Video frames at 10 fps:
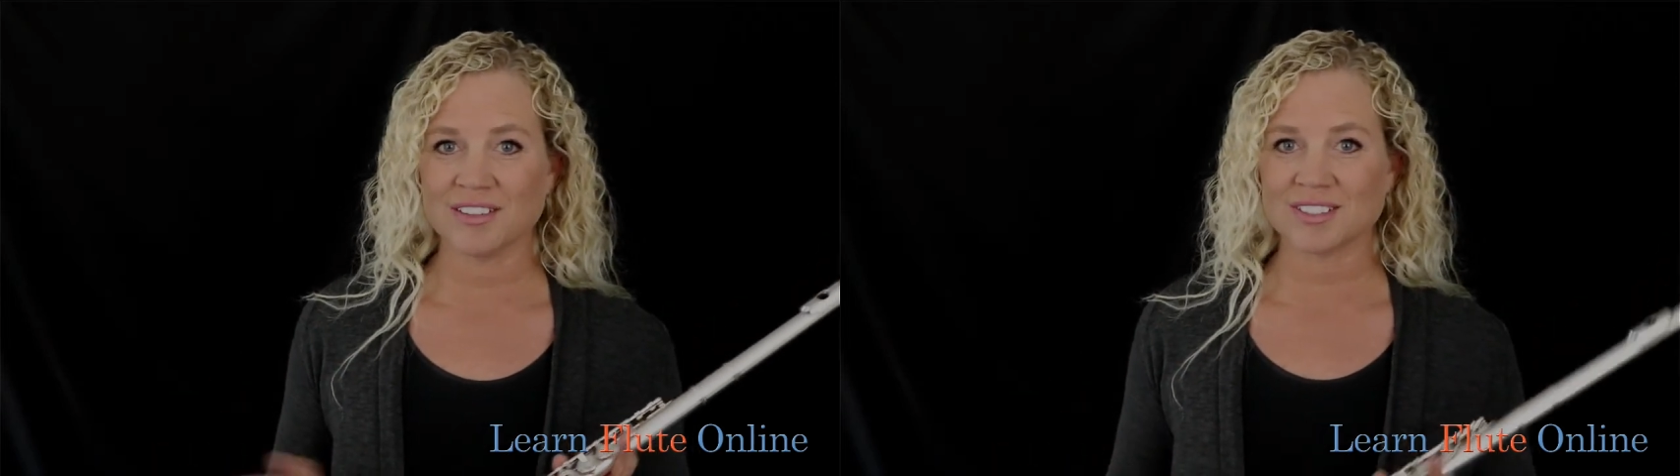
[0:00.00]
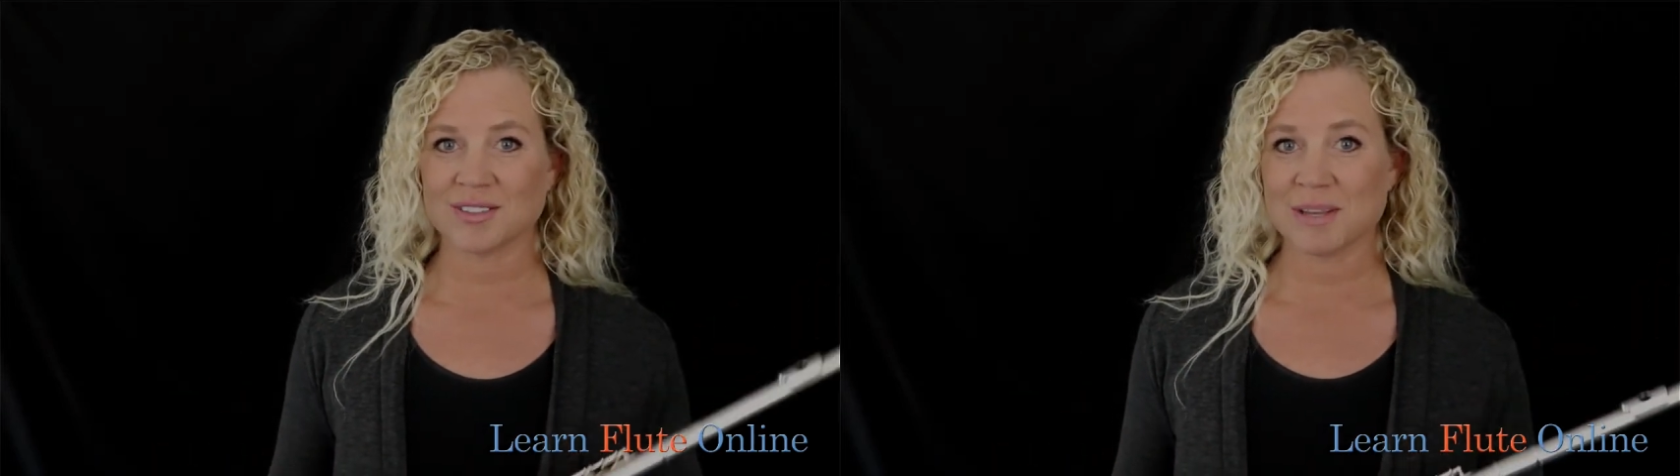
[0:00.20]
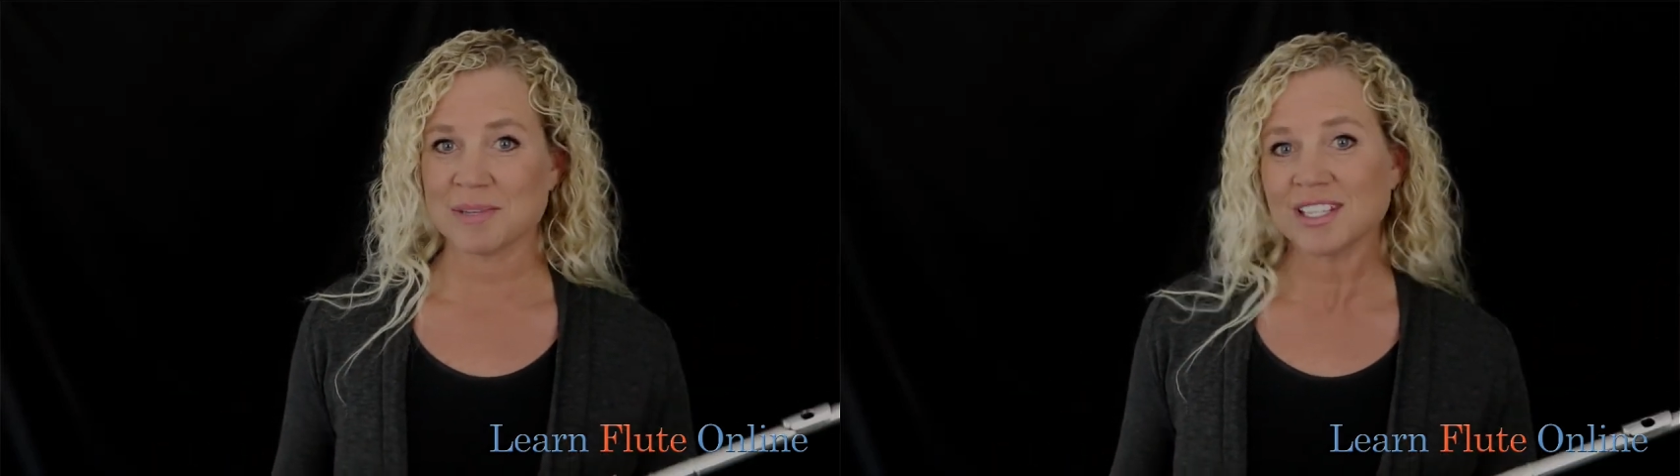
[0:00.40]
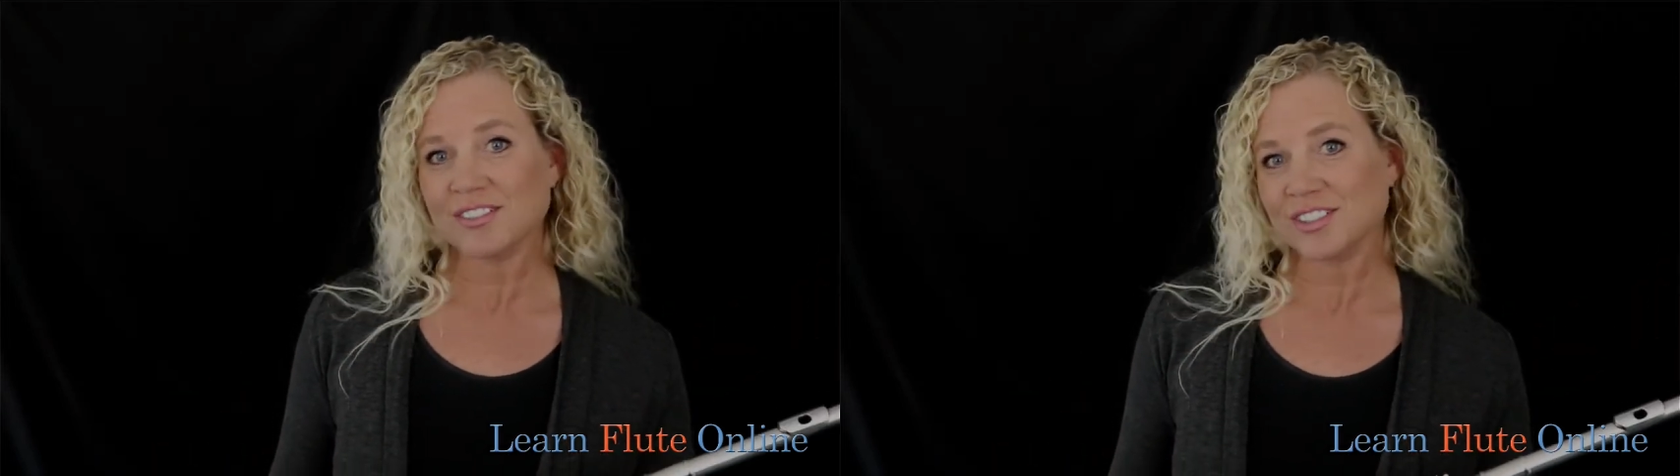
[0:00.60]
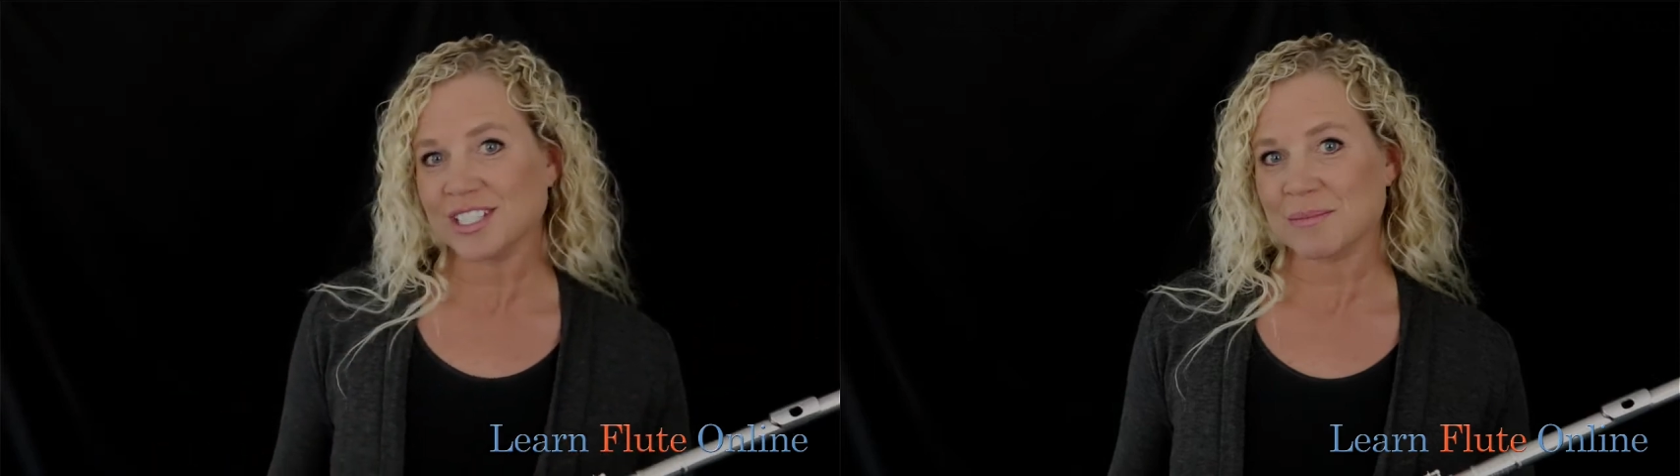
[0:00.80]
So let me give
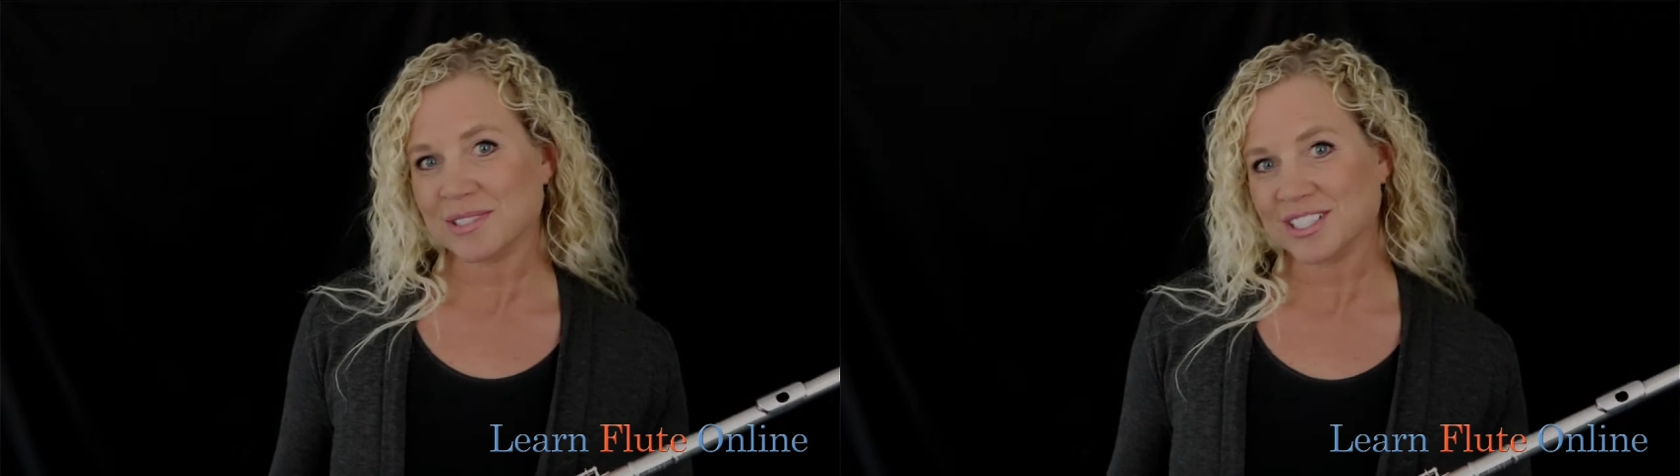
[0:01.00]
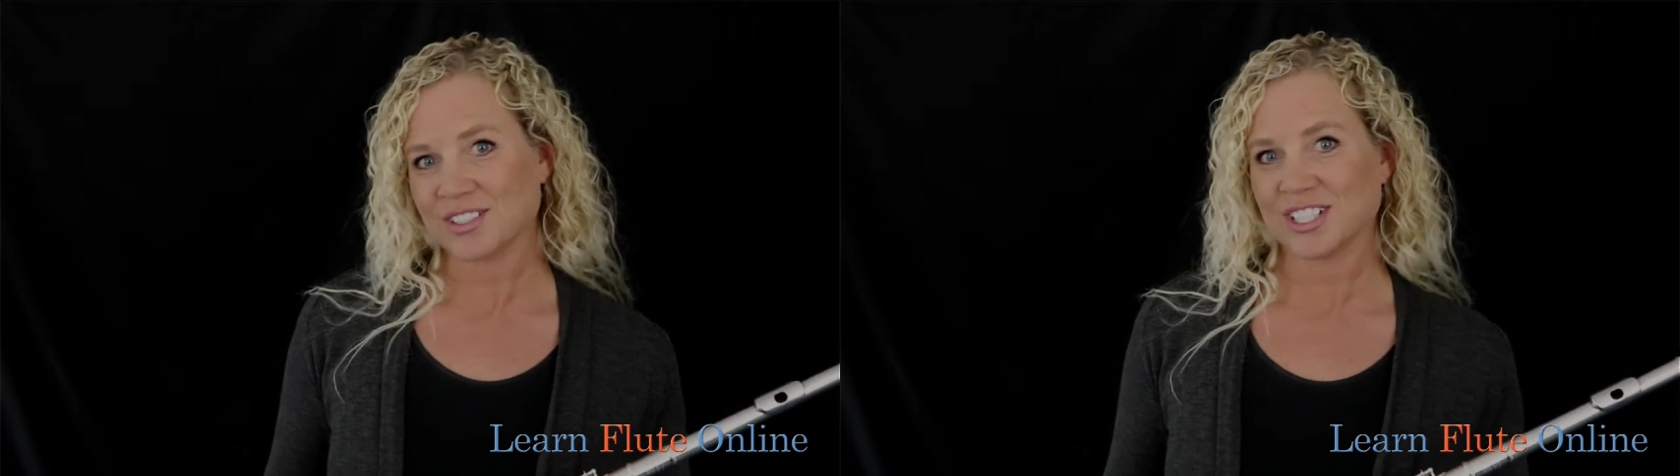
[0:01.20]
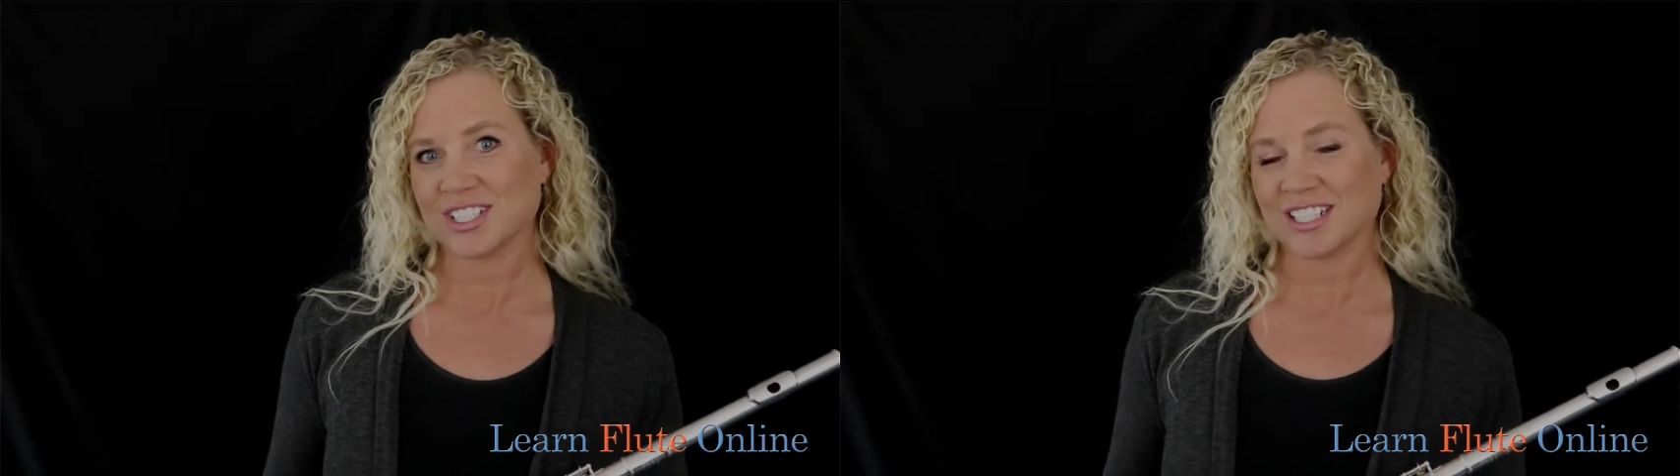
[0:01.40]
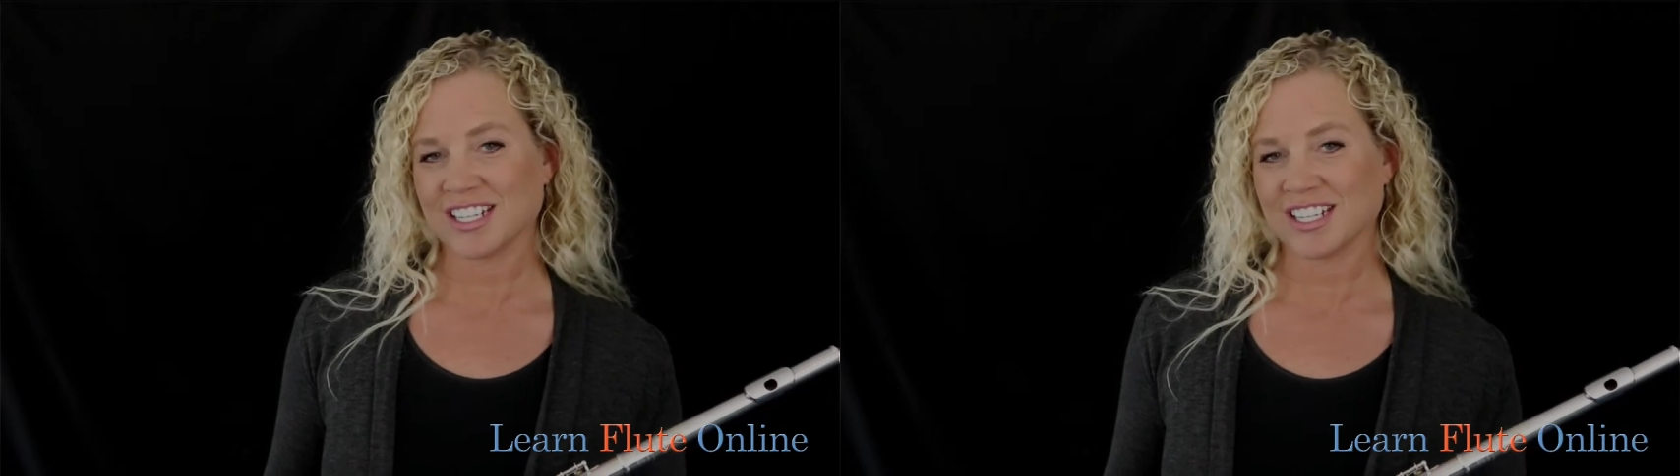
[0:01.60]
you a demonstration